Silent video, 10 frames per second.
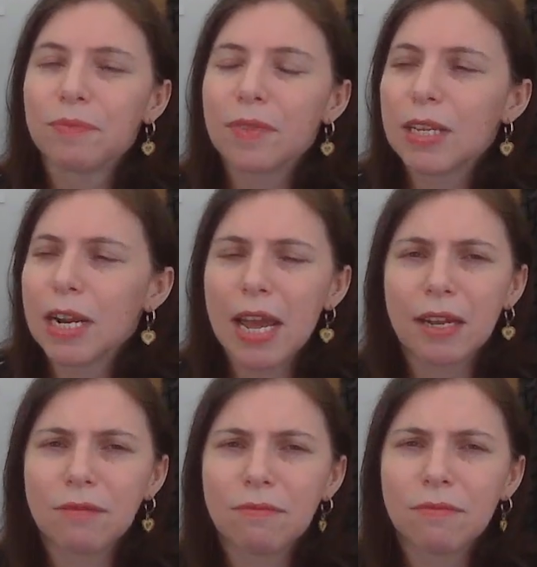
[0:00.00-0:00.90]

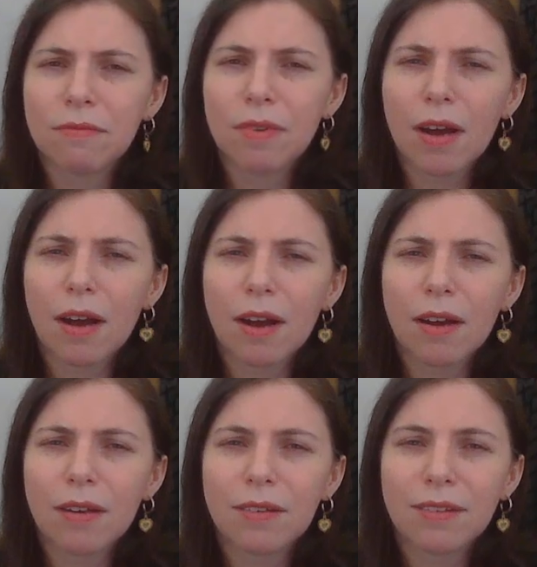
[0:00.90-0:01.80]
Linehan,
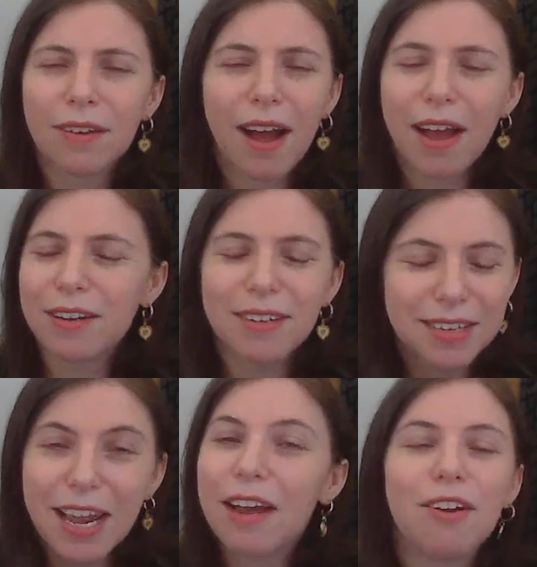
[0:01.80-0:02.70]
I
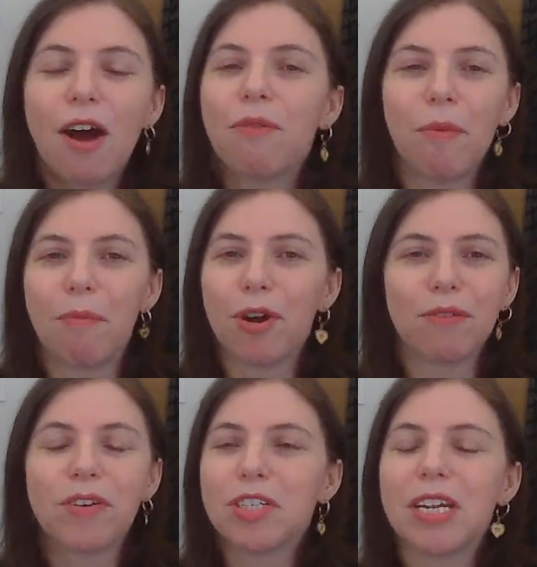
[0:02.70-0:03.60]
cannot remember her
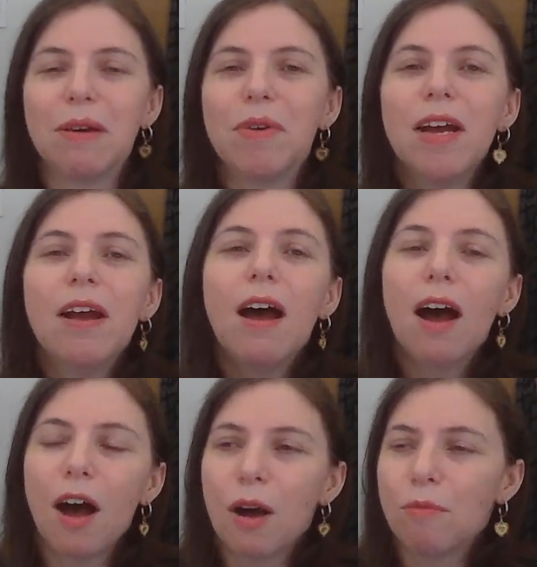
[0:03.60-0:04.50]
first name,
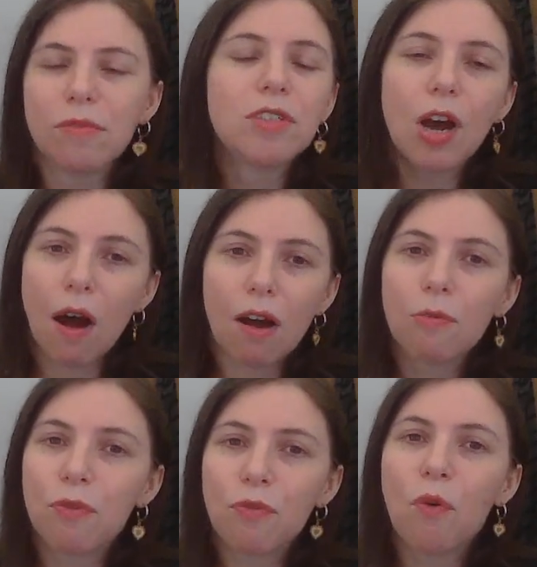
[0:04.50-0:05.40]
talk
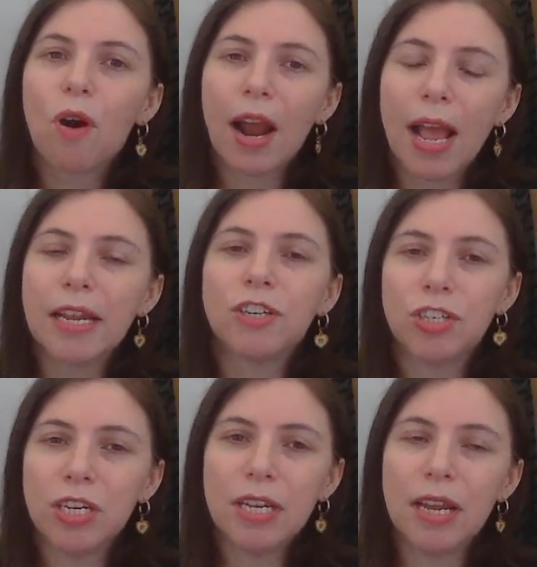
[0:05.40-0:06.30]
before, and
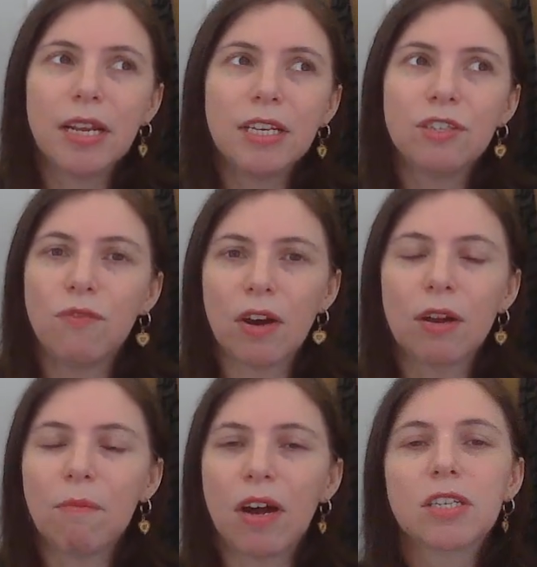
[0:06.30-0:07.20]
she is very
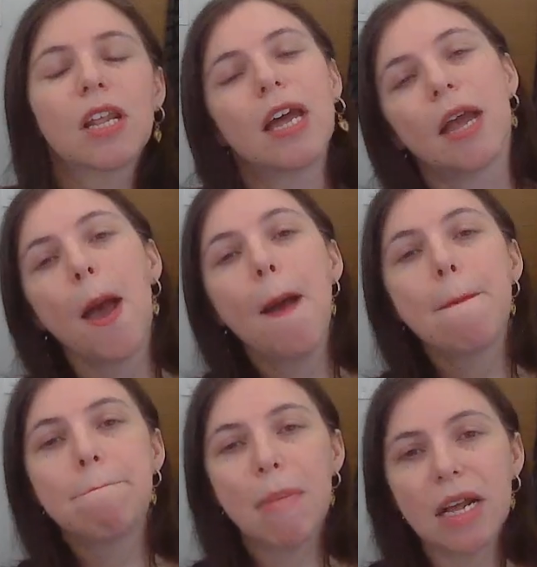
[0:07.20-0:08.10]
much like,
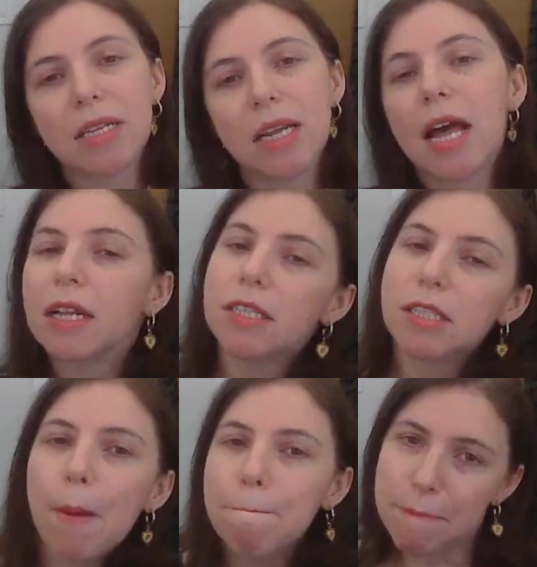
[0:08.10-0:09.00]
my style is
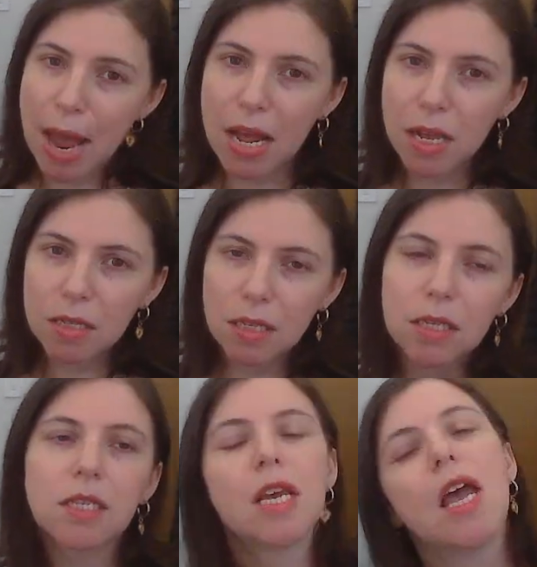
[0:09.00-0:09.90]
the
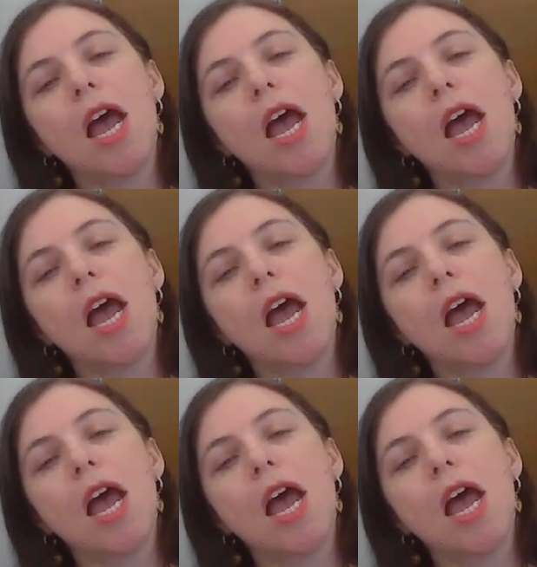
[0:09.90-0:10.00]
best.